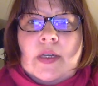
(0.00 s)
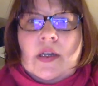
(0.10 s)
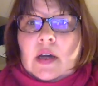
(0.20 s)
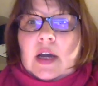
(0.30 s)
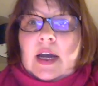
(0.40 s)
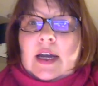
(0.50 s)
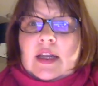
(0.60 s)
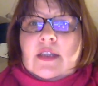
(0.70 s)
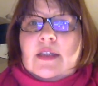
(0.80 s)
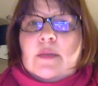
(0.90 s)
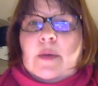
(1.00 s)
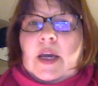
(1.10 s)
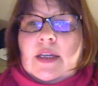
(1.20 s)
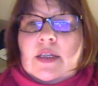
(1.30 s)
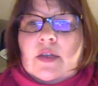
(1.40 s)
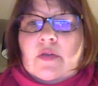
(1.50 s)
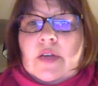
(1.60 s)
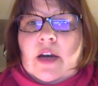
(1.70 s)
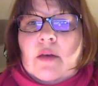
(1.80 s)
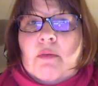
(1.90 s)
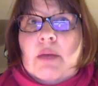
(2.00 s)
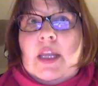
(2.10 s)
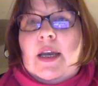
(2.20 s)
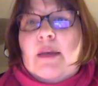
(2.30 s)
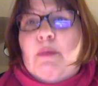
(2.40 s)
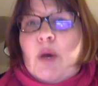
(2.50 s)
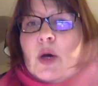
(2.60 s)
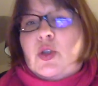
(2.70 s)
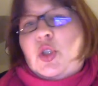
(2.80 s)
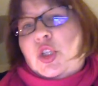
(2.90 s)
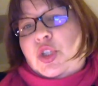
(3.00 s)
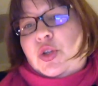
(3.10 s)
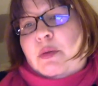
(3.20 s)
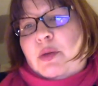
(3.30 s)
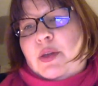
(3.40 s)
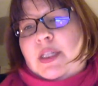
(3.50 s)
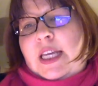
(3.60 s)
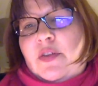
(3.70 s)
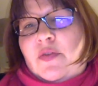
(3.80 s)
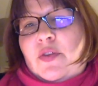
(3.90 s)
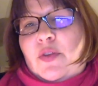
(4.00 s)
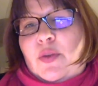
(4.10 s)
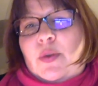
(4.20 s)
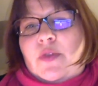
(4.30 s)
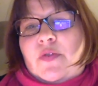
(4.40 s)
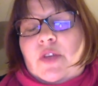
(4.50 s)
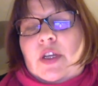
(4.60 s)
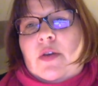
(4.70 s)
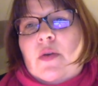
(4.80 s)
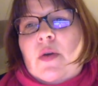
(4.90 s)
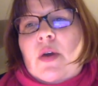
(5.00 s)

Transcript: Hi, this is Bex. Sorry I can't be there, but just trying to put together a few thoughts for you.